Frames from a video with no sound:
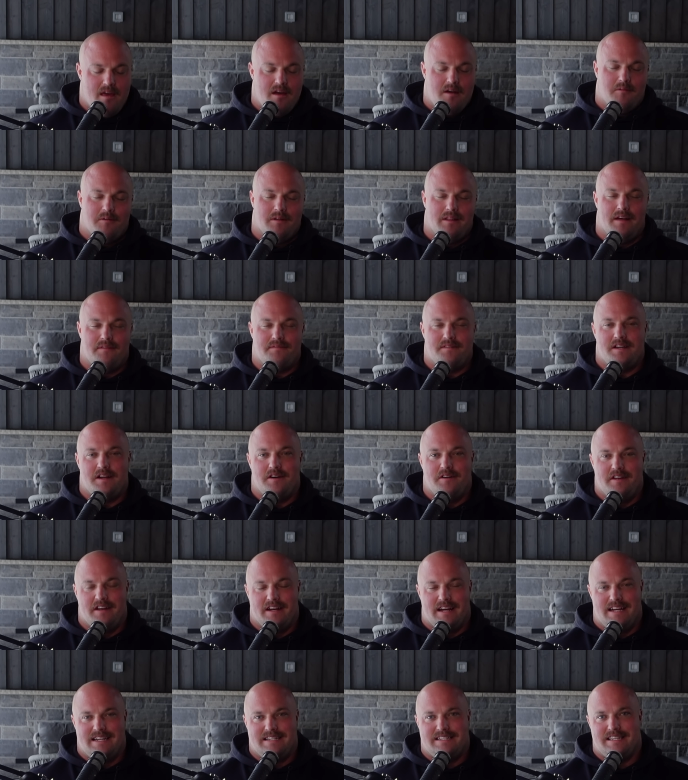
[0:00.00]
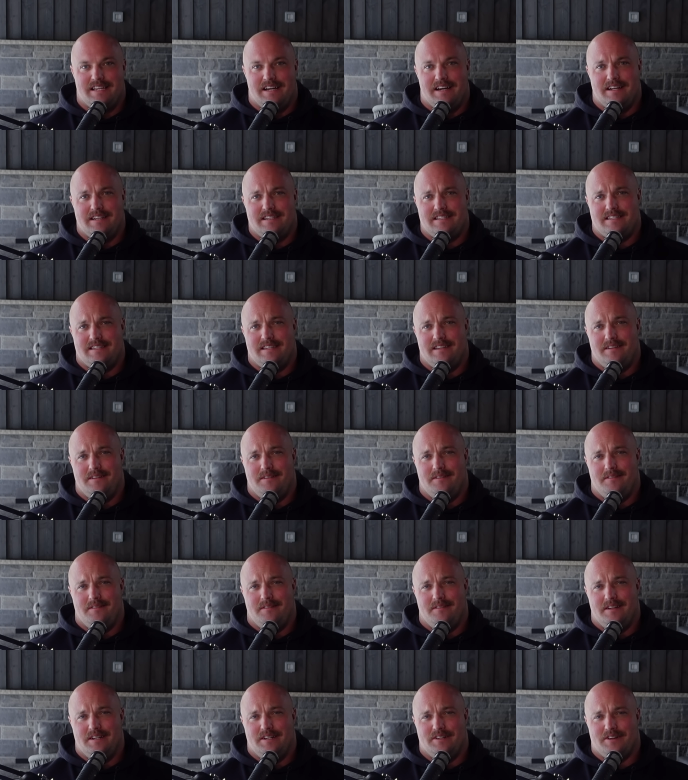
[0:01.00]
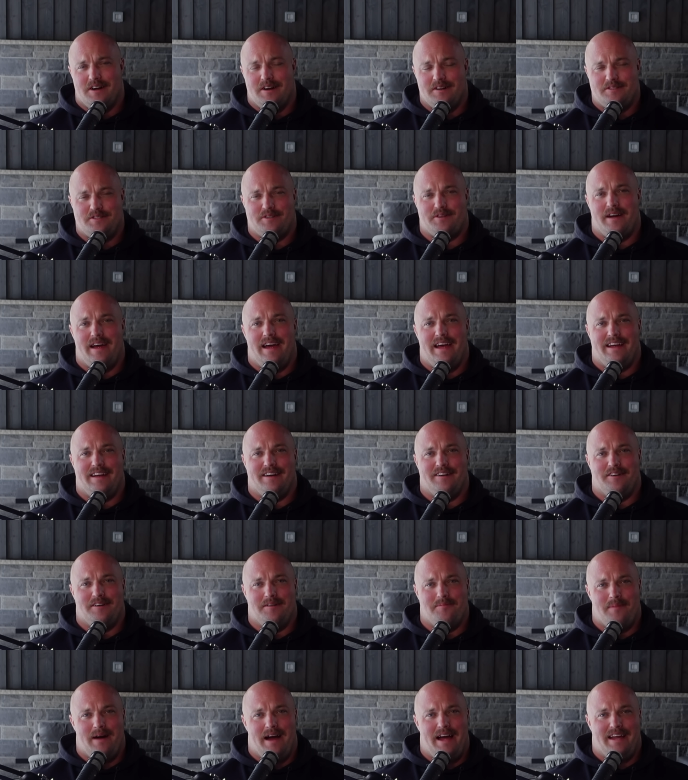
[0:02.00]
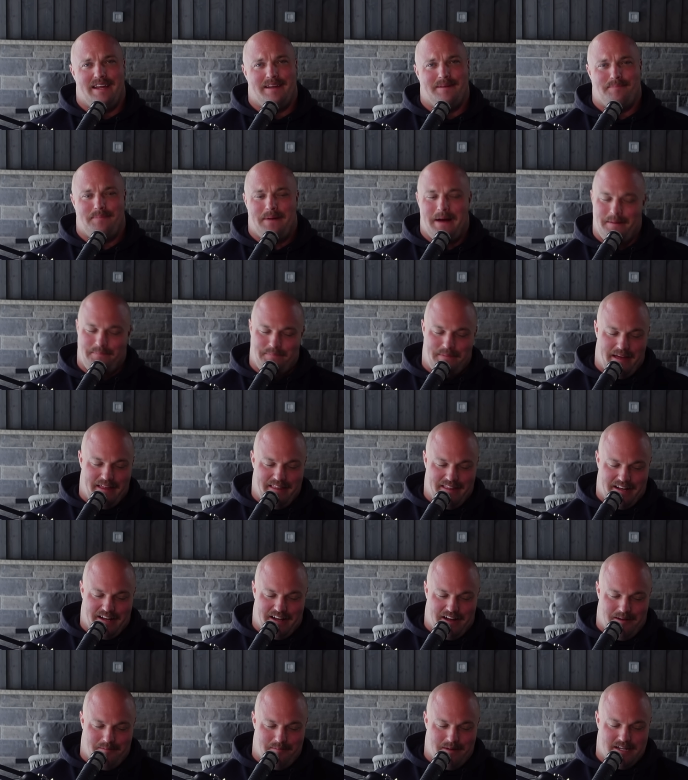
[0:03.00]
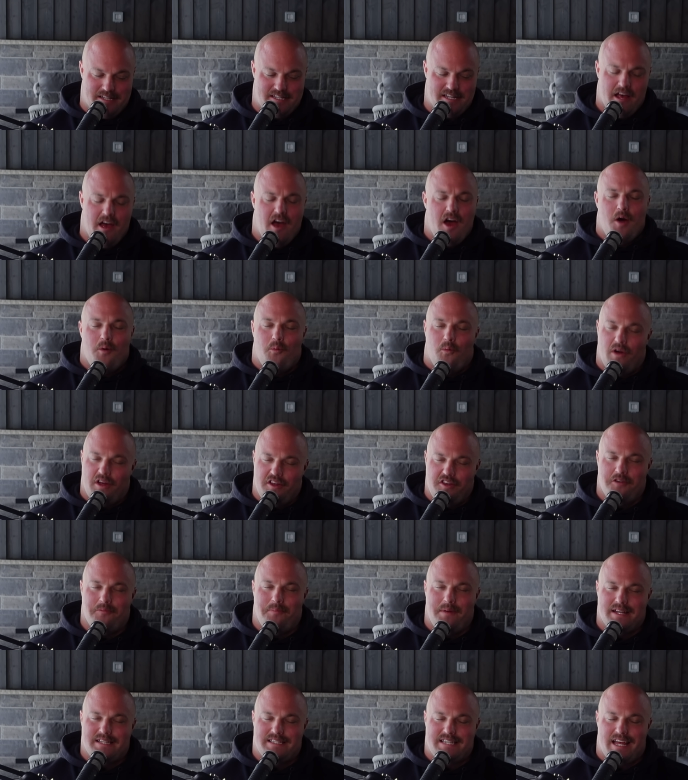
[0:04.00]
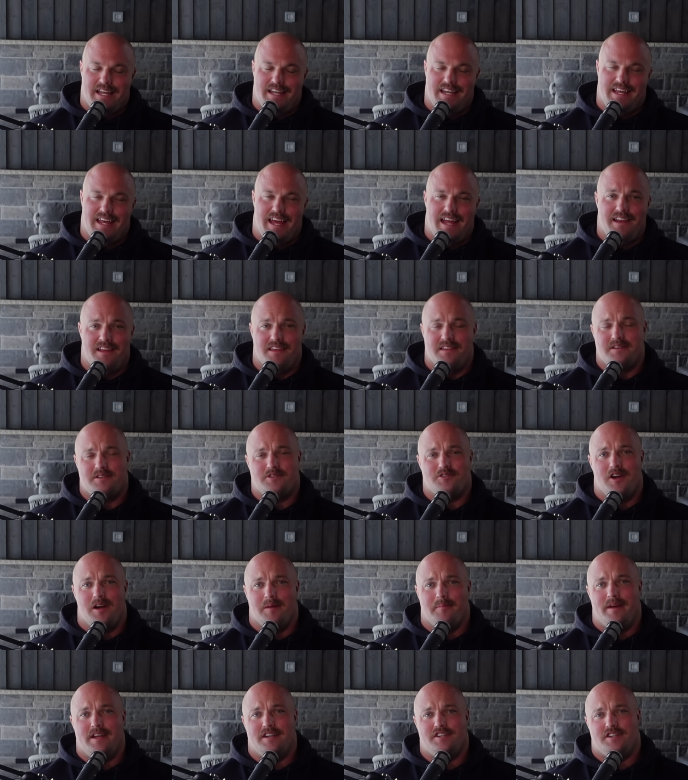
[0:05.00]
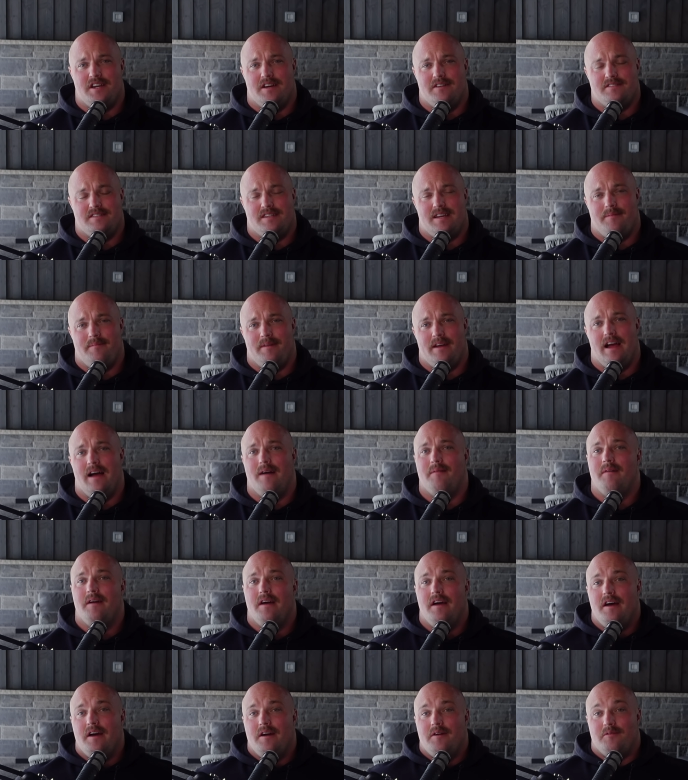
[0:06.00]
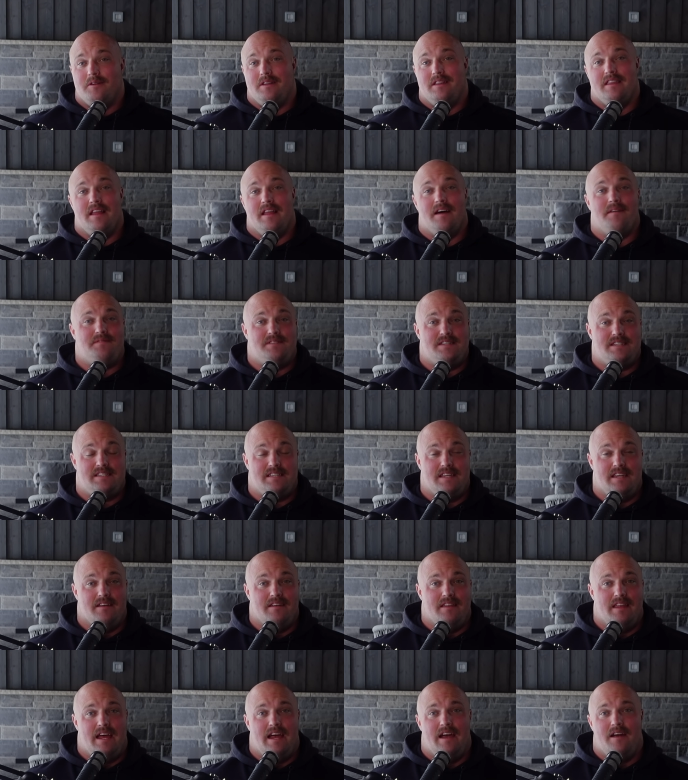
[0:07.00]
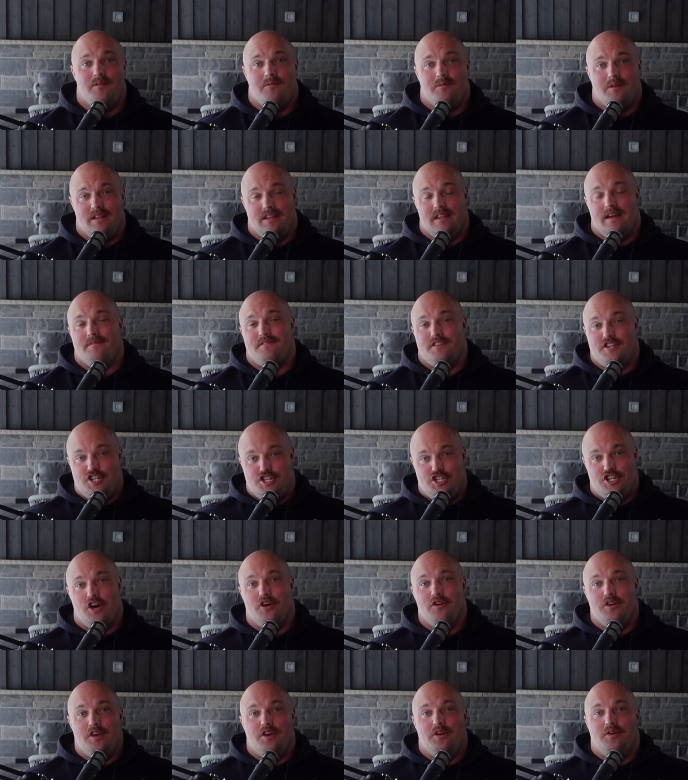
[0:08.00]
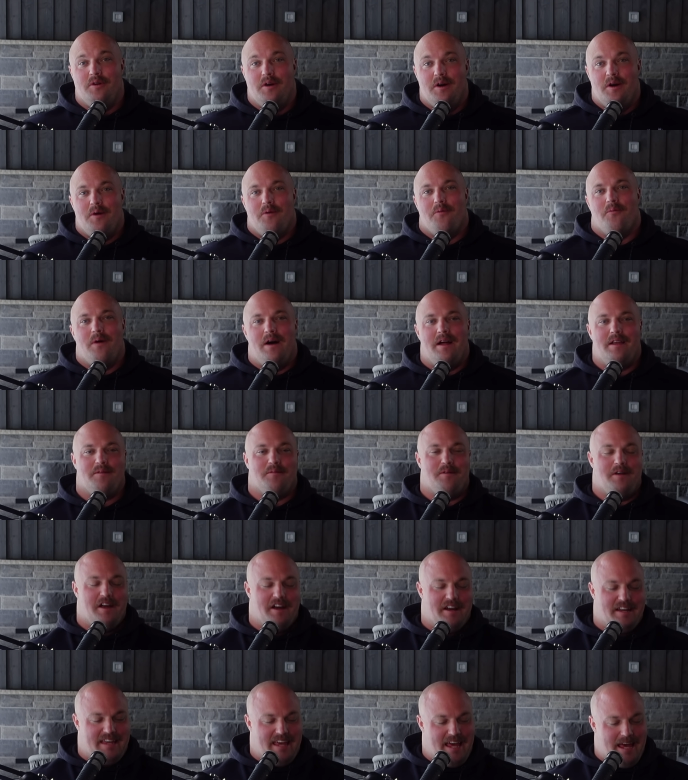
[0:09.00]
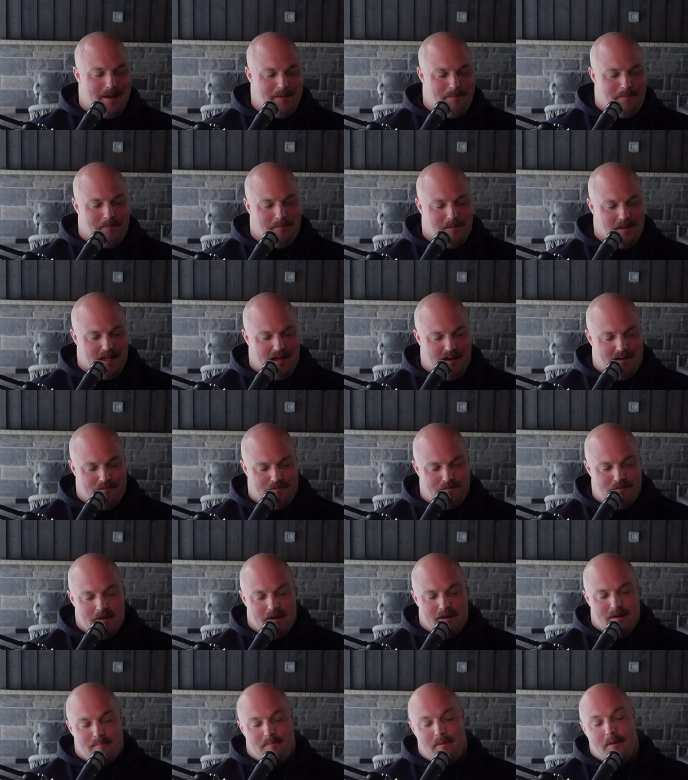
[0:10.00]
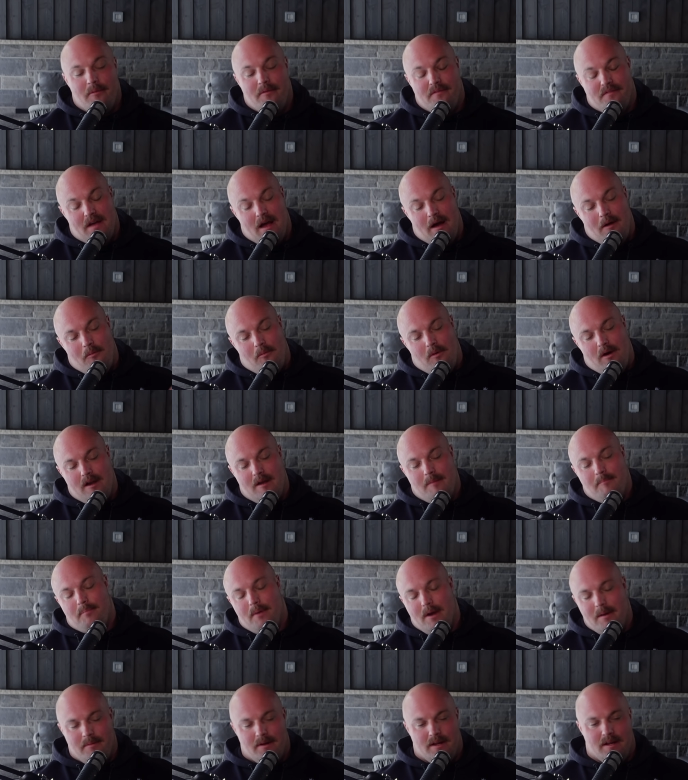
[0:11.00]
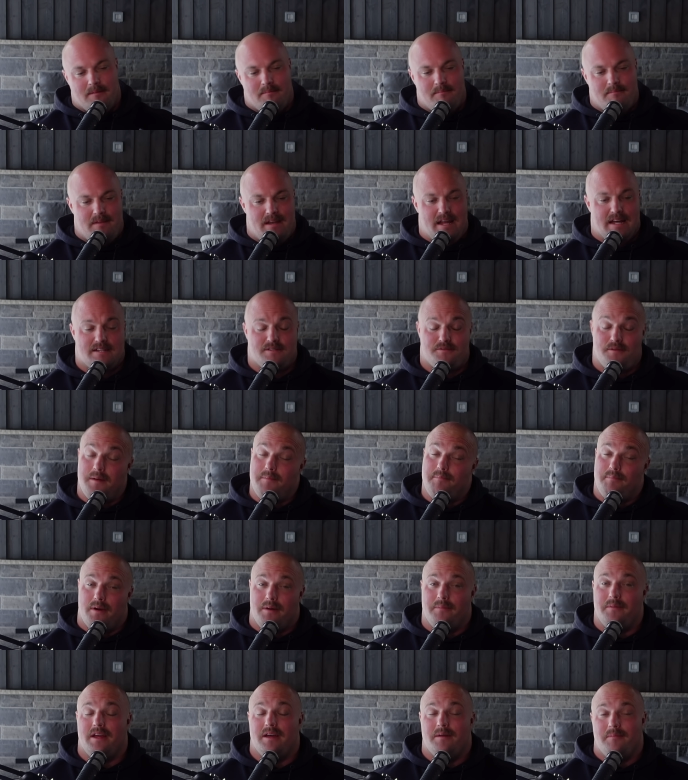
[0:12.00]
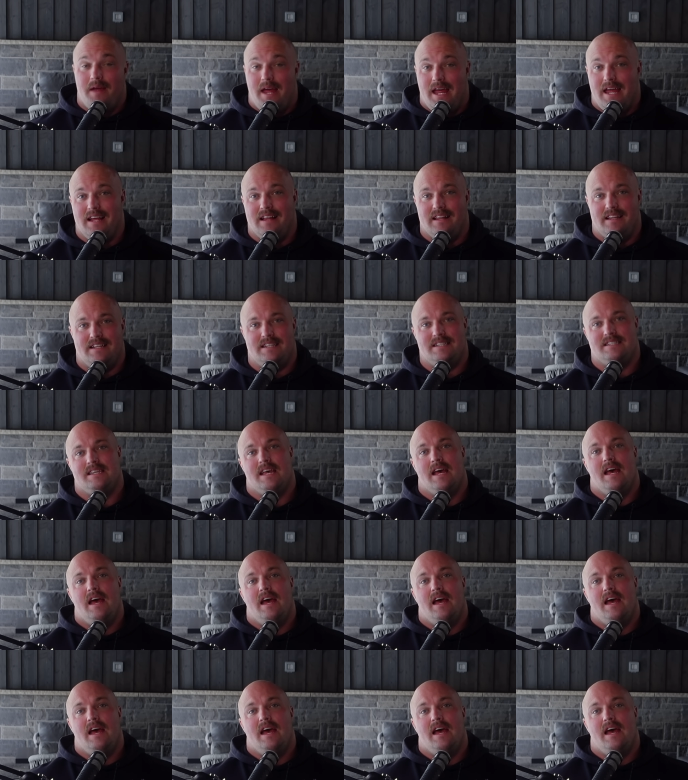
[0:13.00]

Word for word: Would love to know your guys' thoughts Coach Greg or Mike, pop that in the comments. Will you be attending any of the strongman shows coming up? Would love to see you there. Would love to show you what we are capable of. But we've got one in Birmingham next week, Birmingham, England.